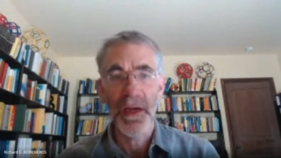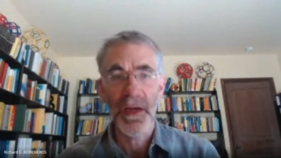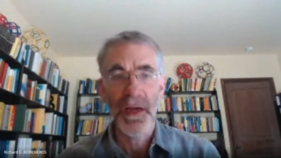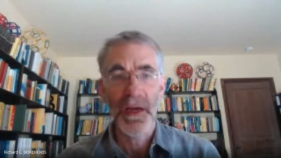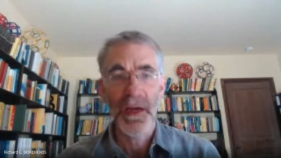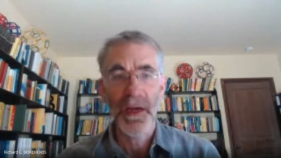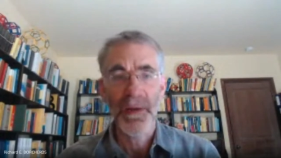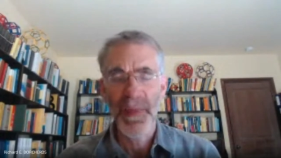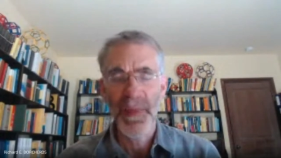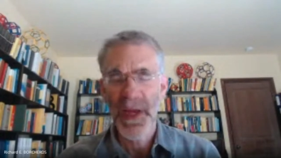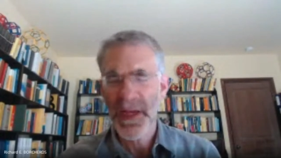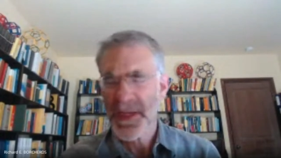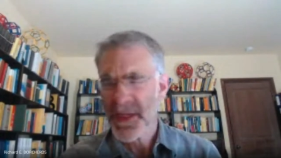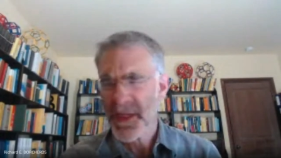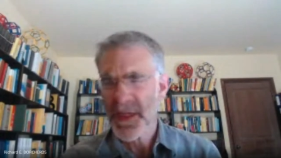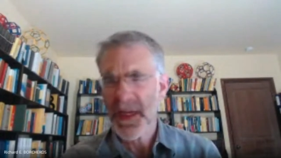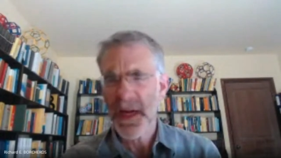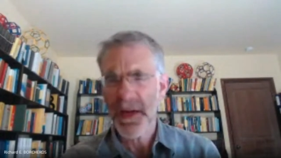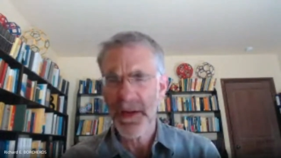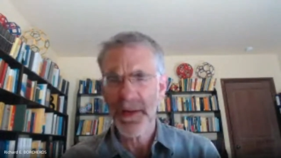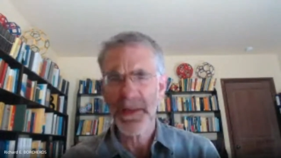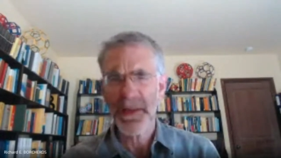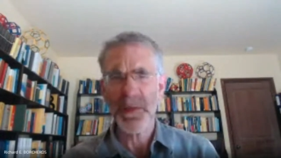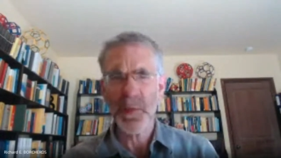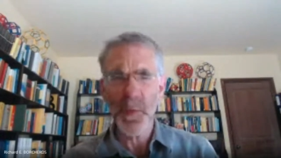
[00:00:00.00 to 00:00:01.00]
Um,
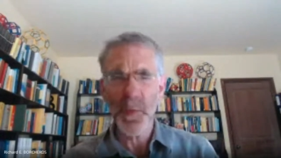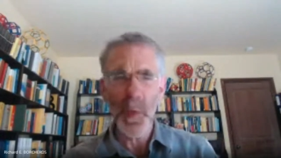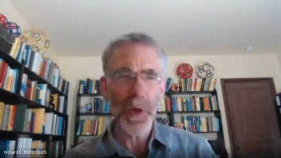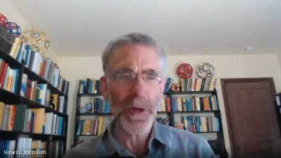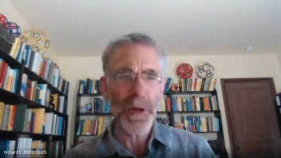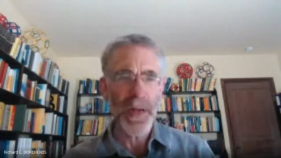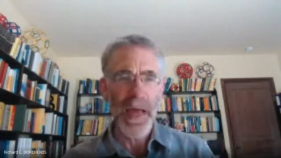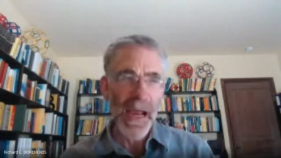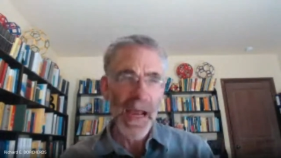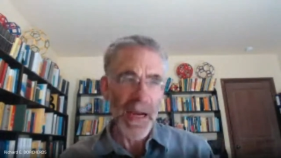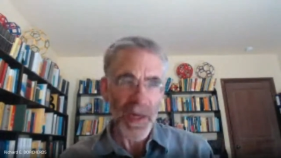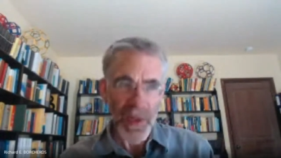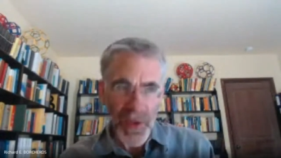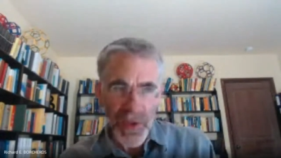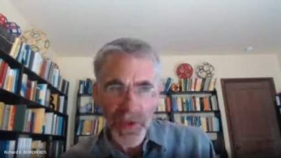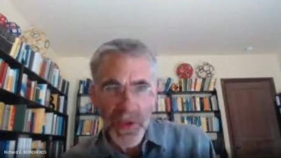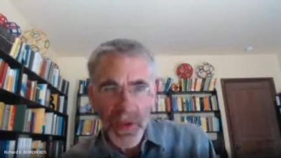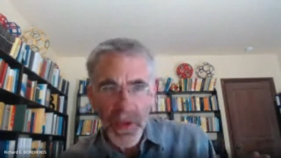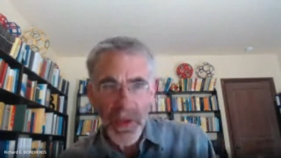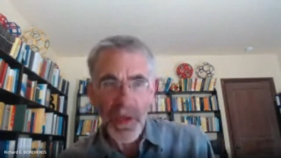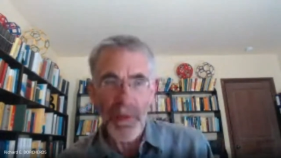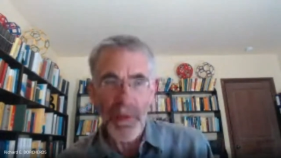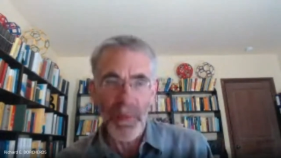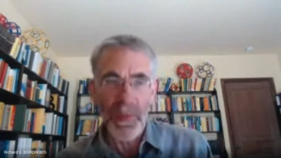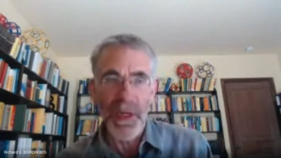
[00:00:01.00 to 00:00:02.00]
incidentally, there's one extra
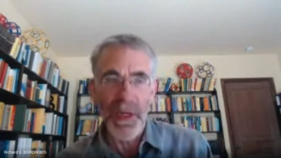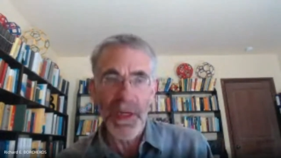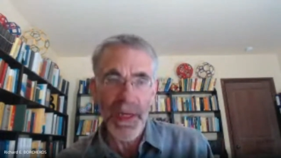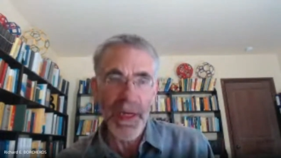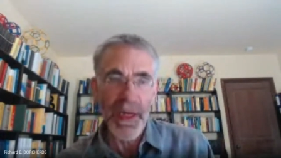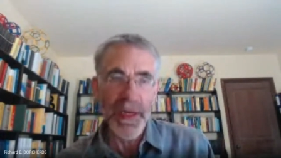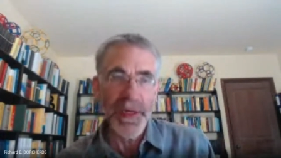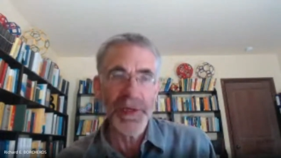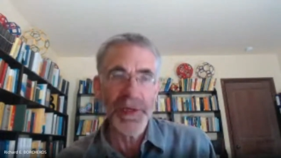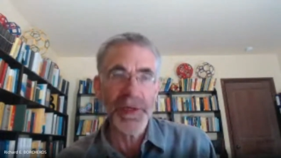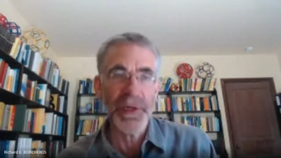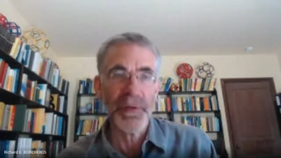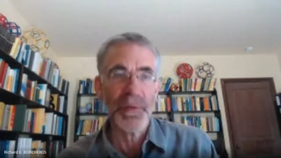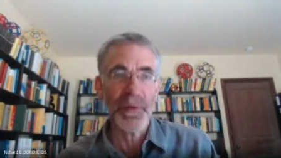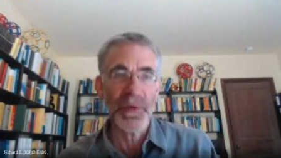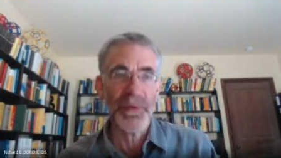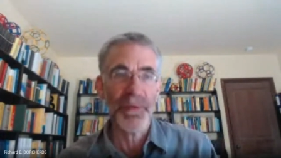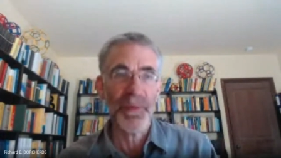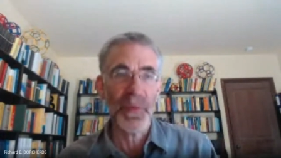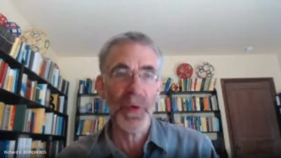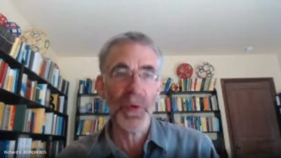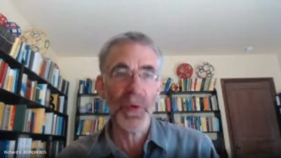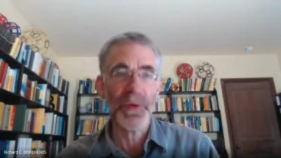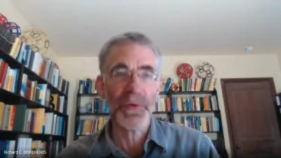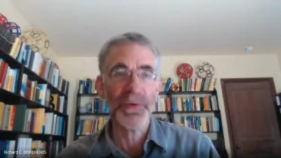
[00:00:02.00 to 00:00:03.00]
complication
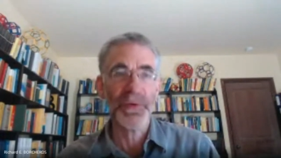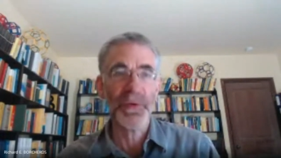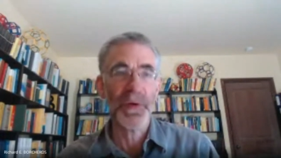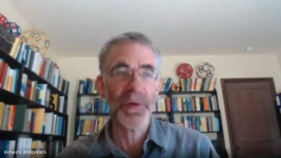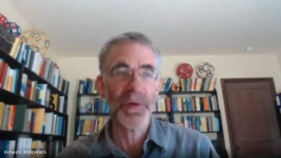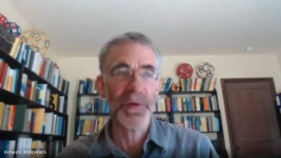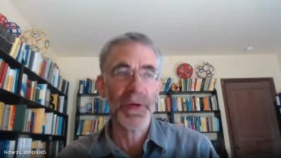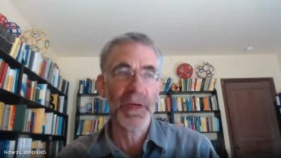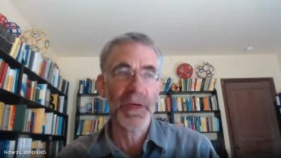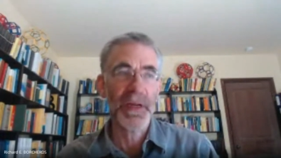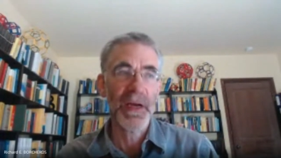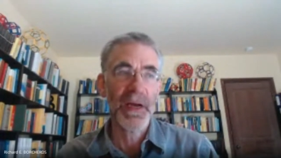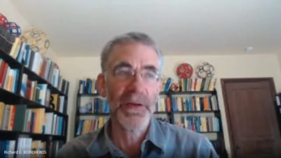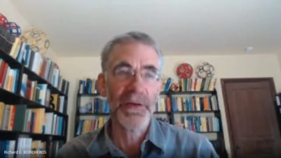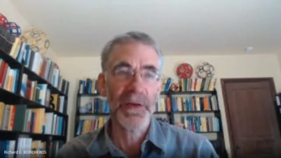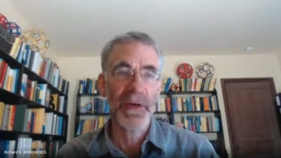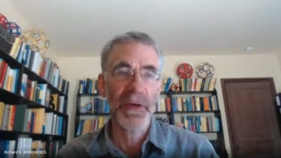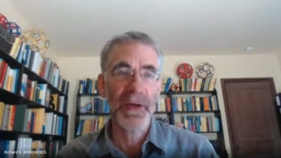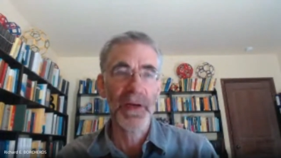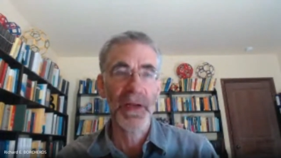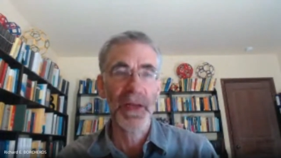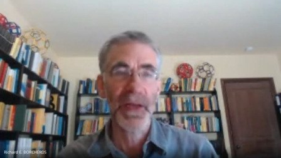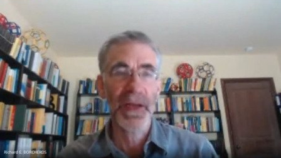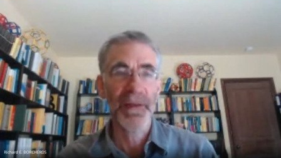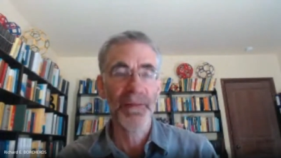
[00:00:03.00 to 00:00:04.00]
with balls rolling down
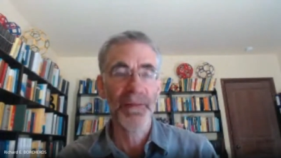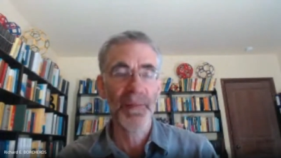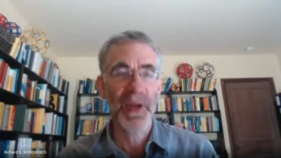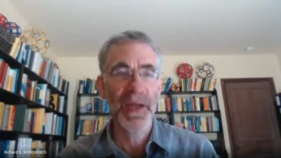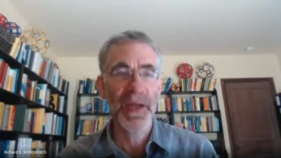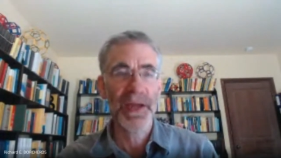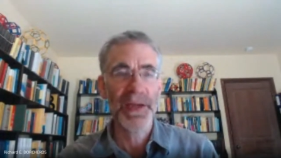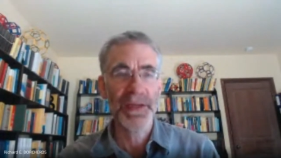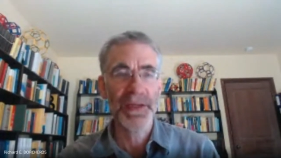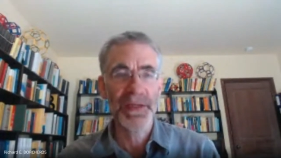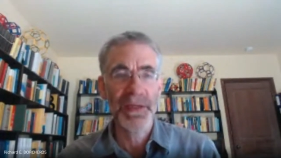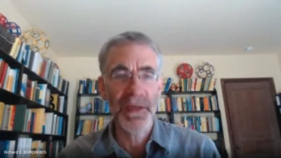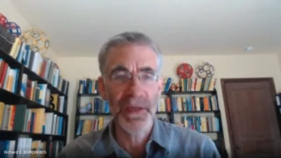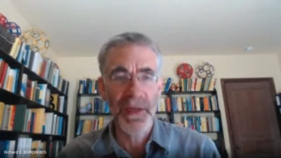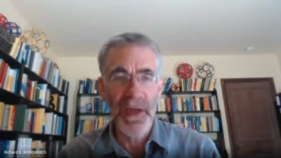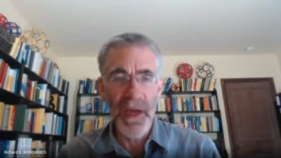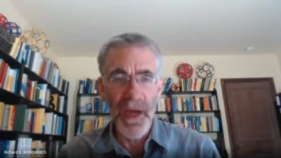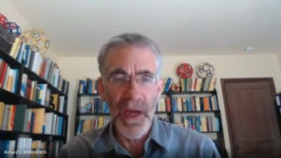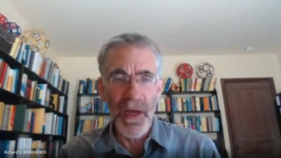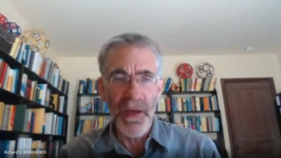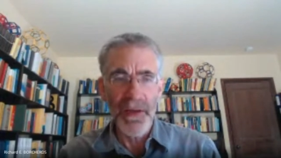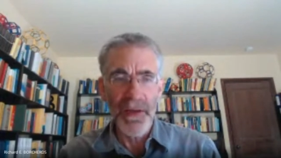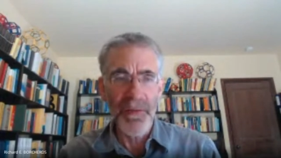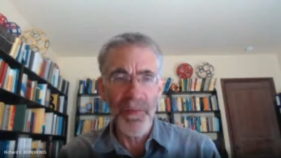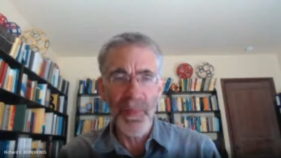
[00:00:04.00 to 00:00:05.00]
inclined planes that
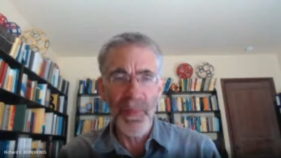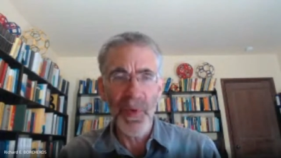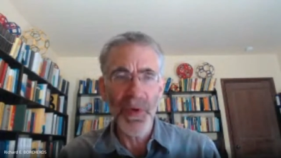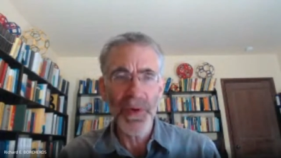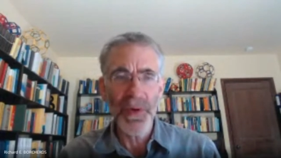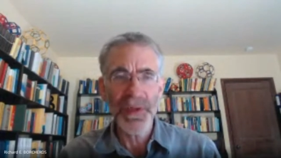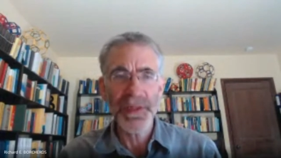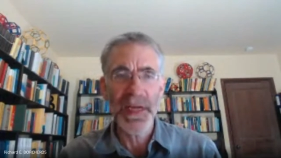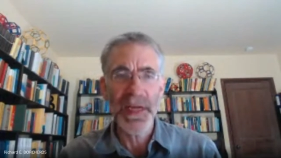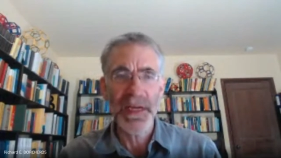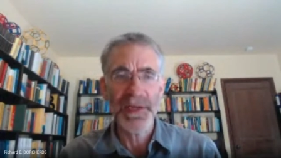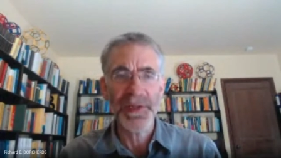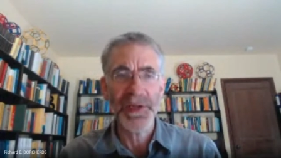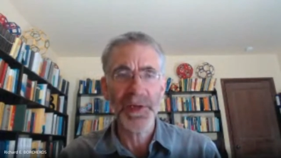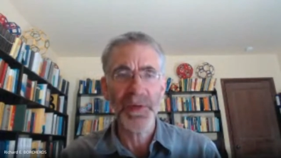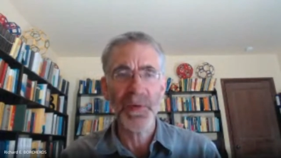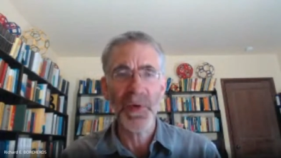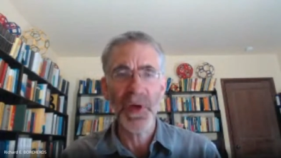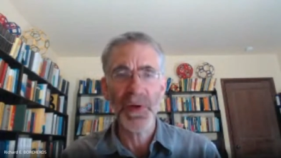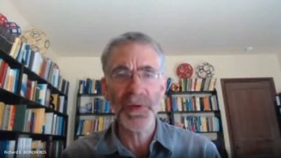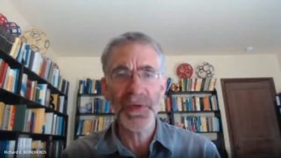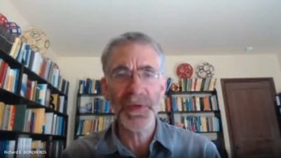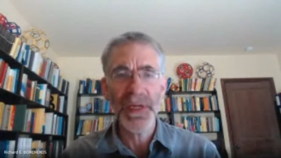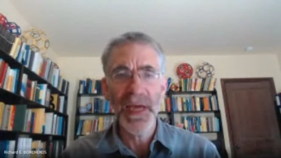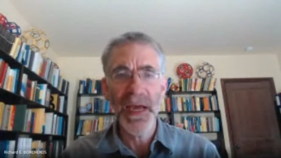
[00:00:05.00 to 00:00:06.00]
the ball is actually
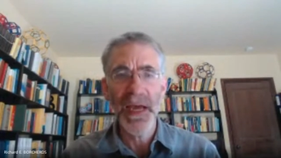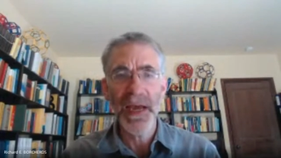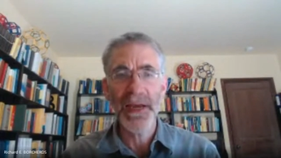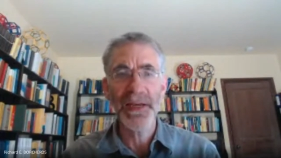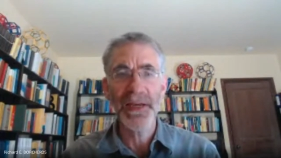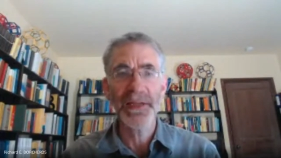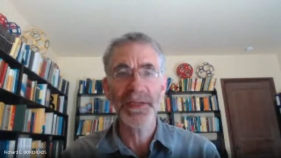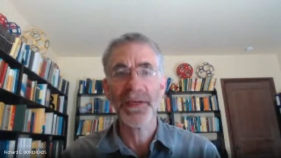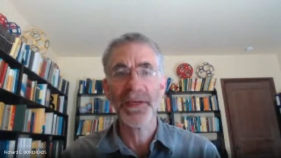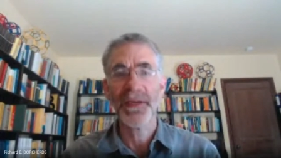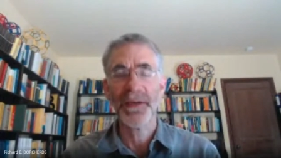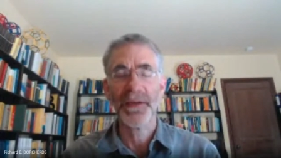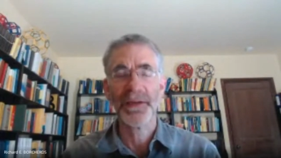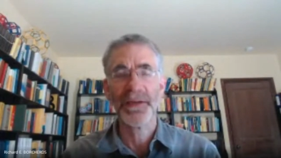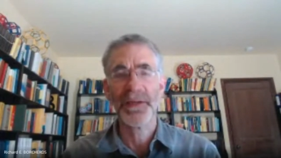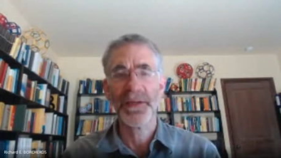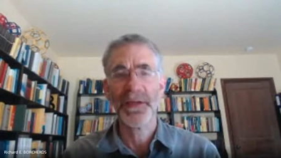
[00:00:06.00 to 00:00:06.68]
rotating.